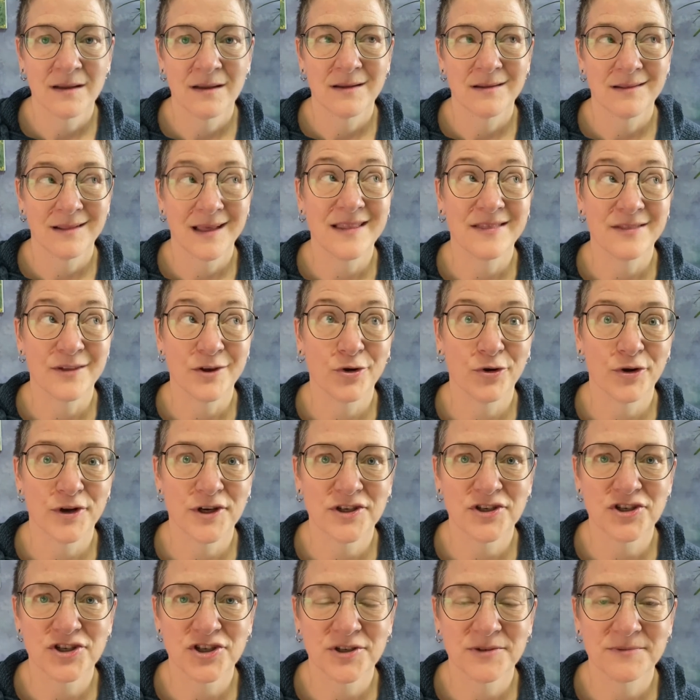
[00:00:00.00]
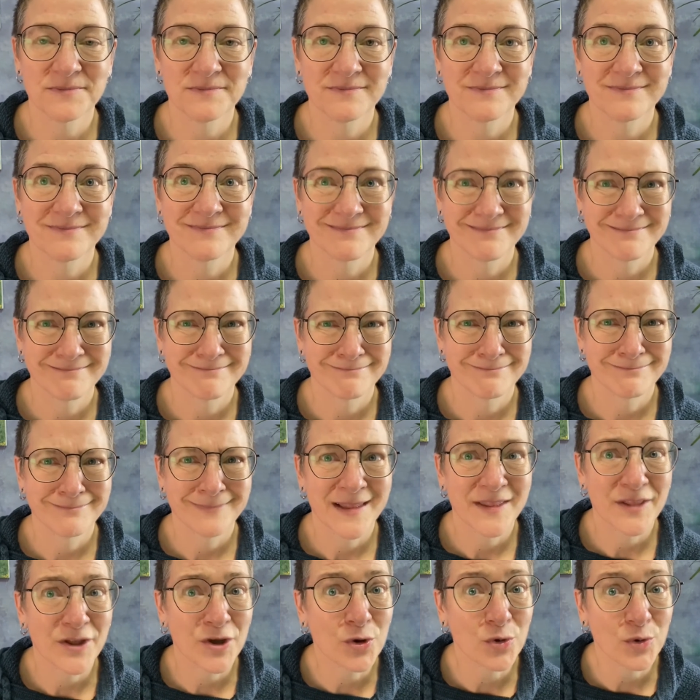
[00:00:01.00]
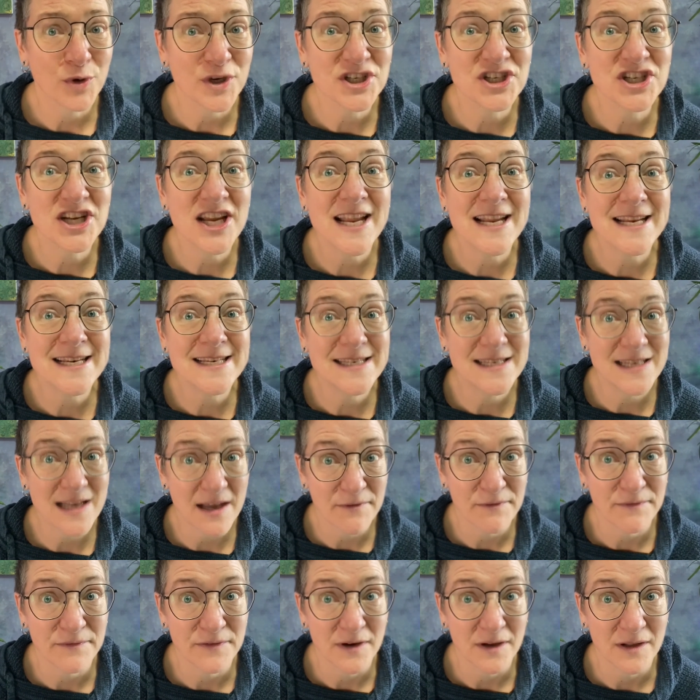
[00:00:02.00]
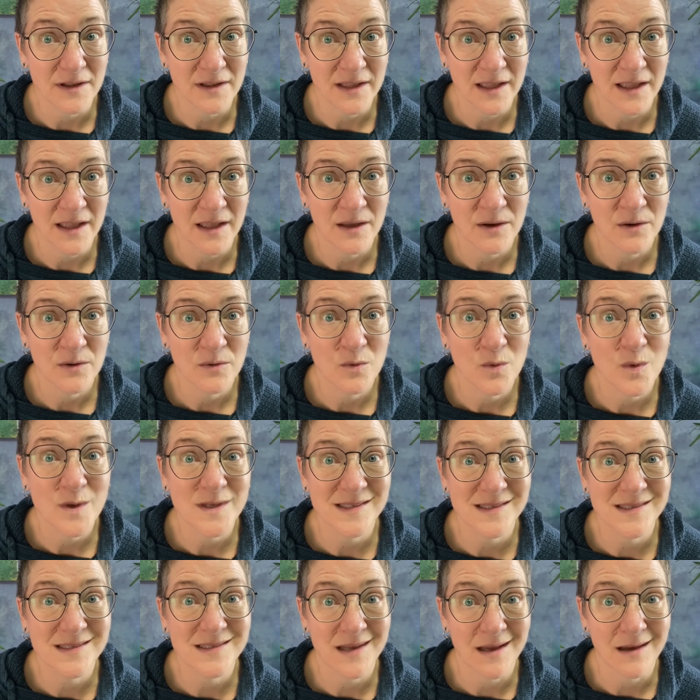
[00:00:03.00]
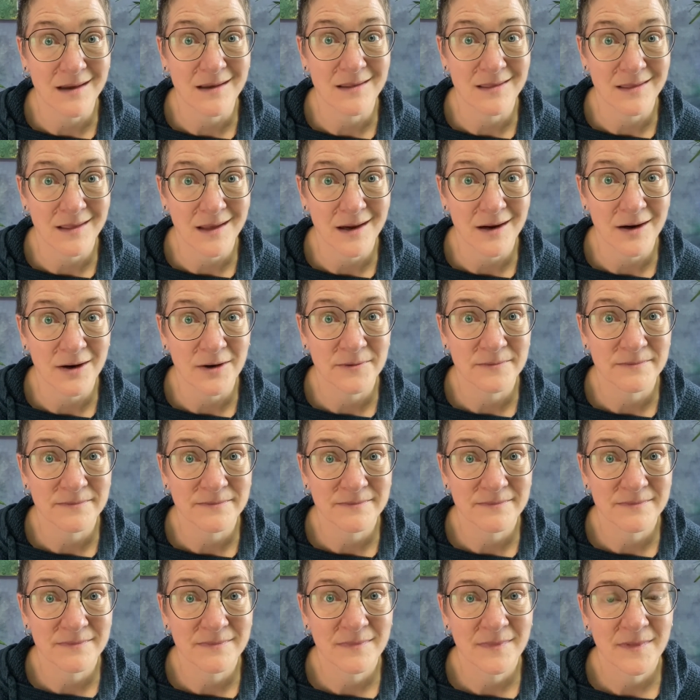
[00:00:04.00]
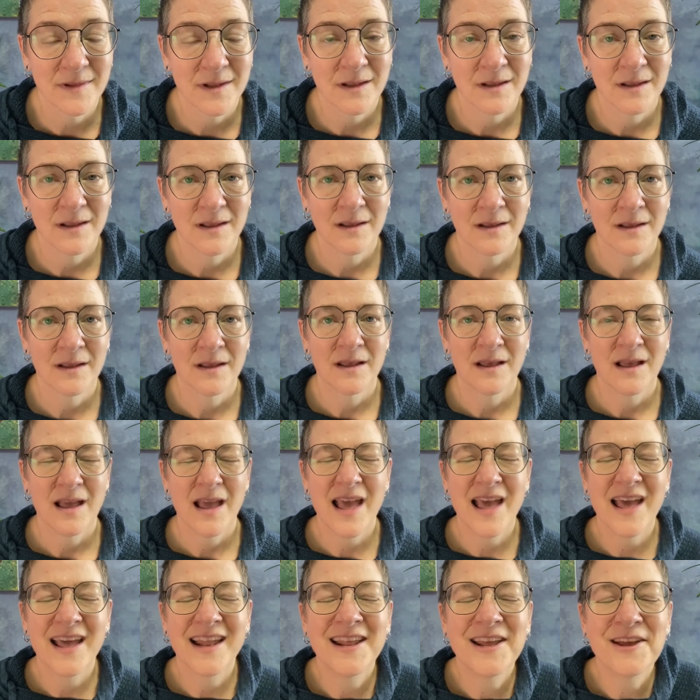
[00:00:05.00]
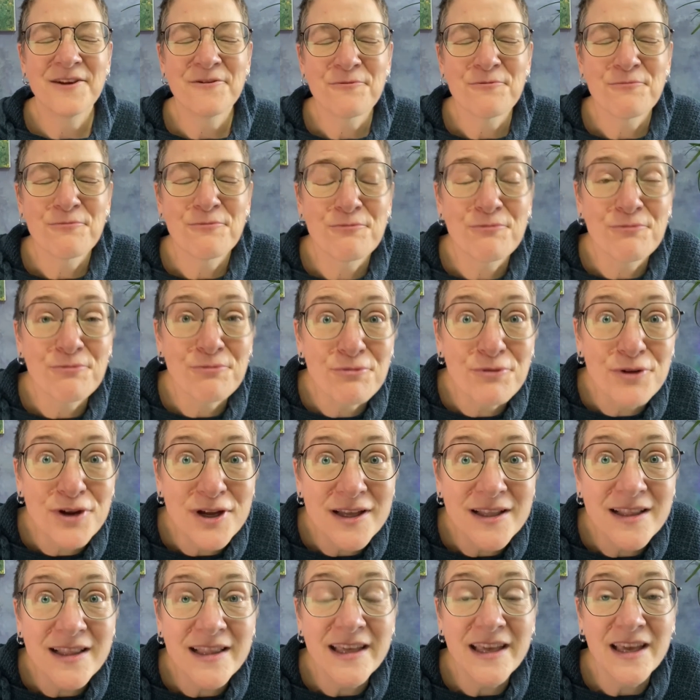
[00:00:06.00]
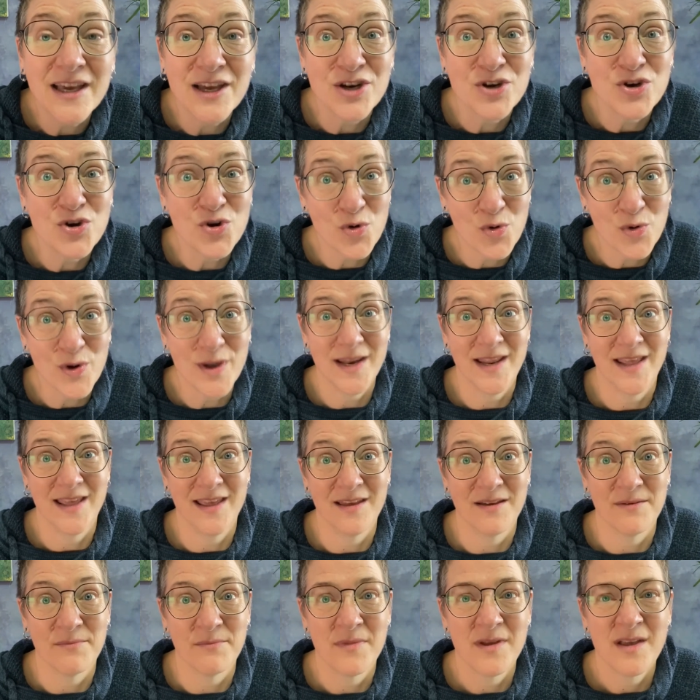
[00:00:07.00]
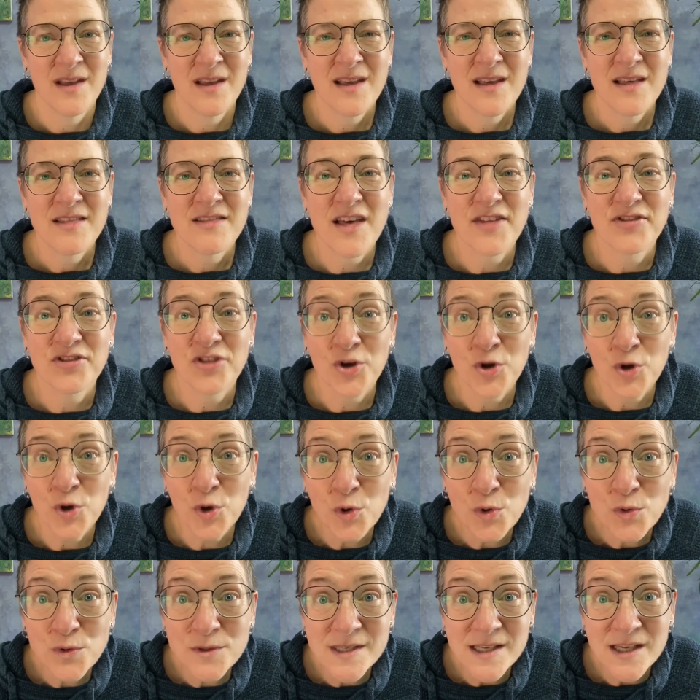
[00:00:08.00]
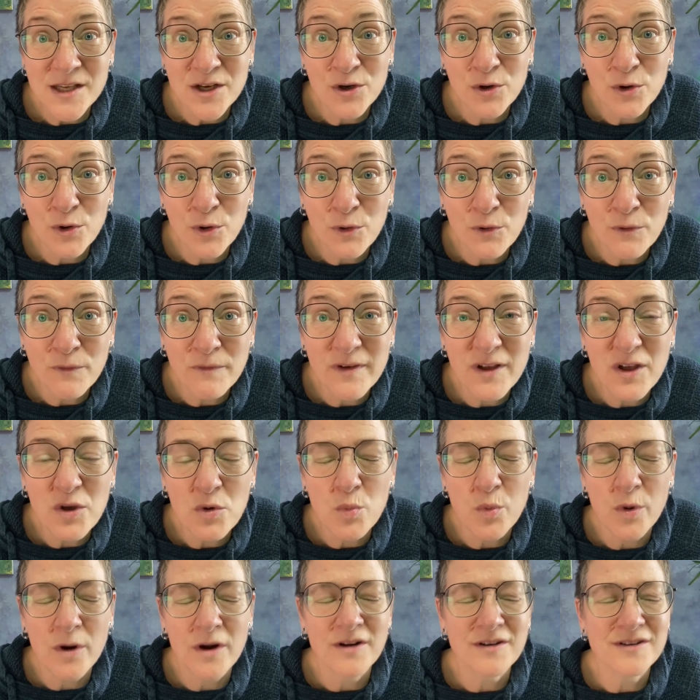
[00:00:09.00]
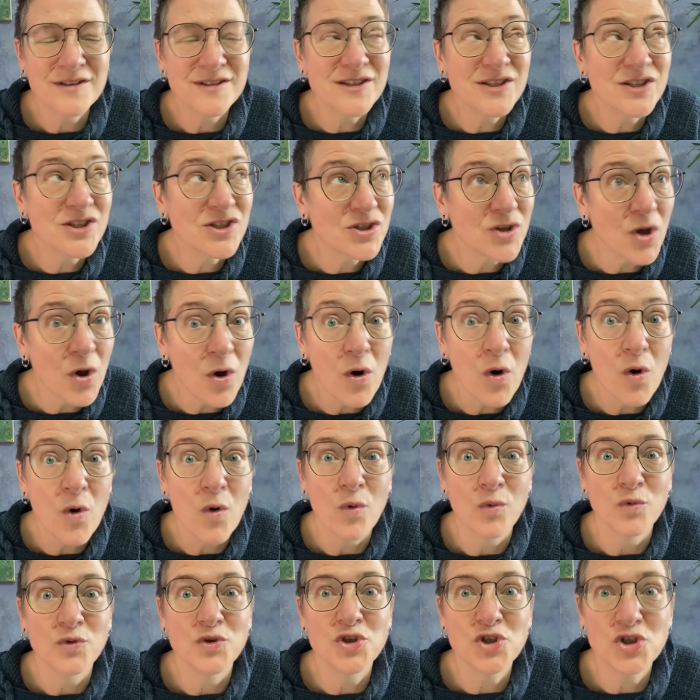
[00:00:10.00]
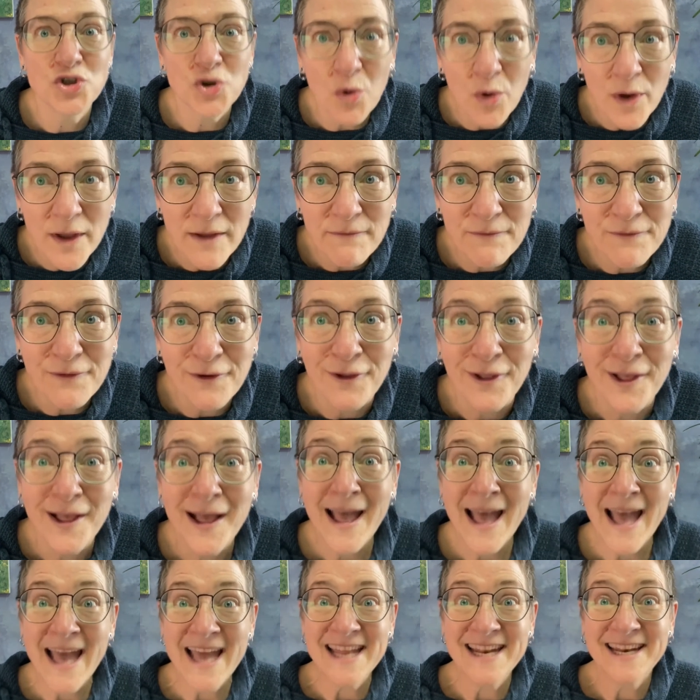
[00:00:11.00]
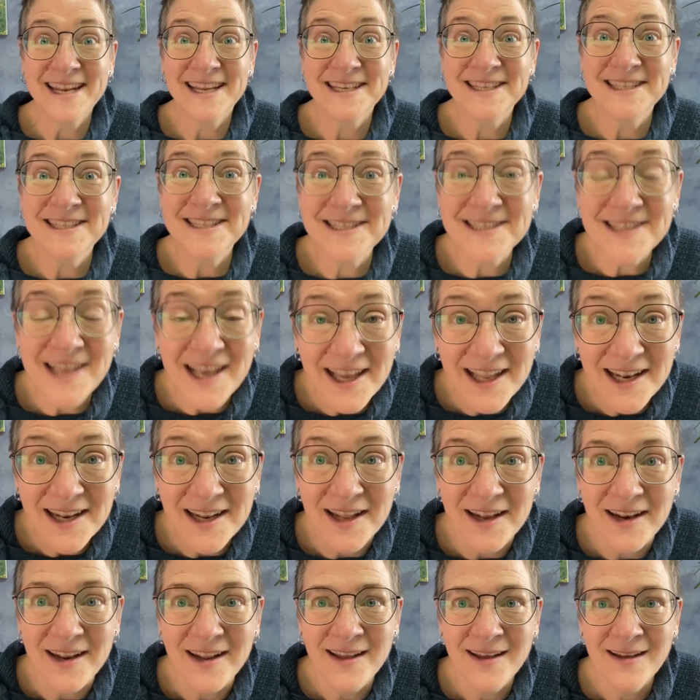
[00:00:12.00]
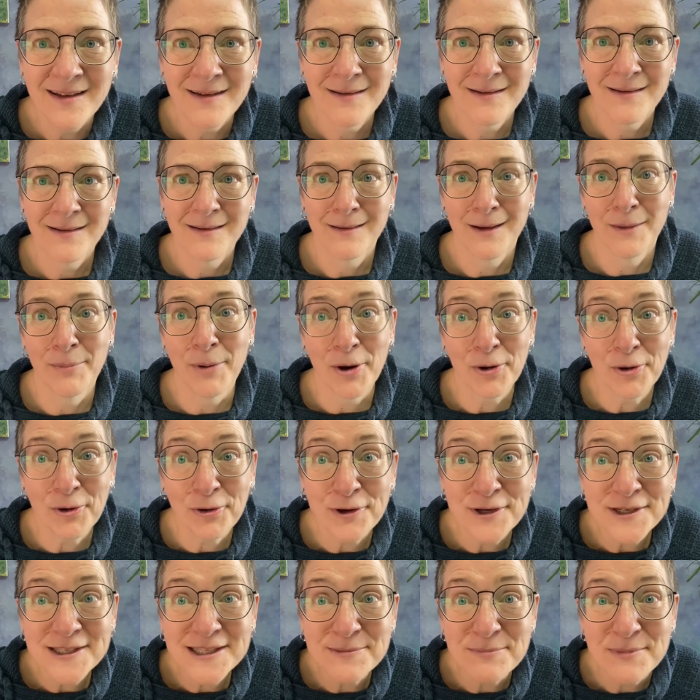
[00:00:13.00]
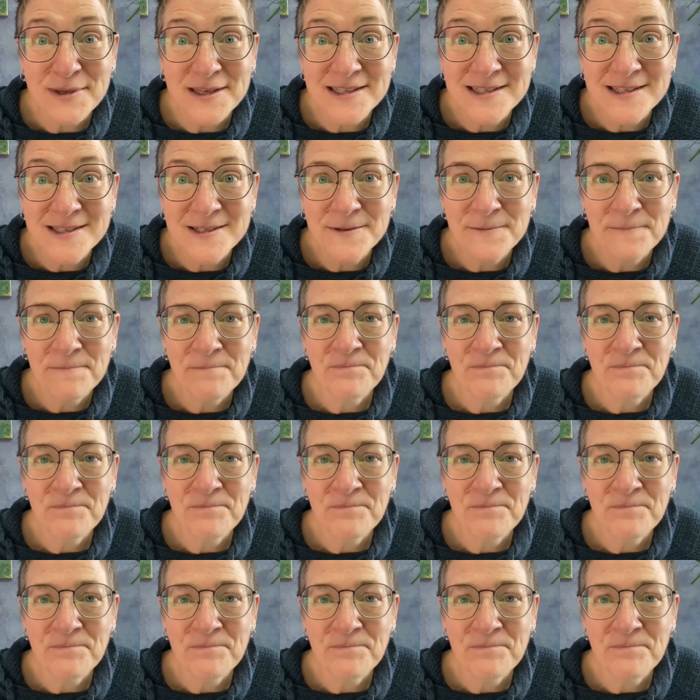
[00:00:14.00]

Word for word: Like the Grinch. The Grinch definitely was stuck there. And it really annoyed him that the Whos in Whoville were so joyful and excited about Christmas.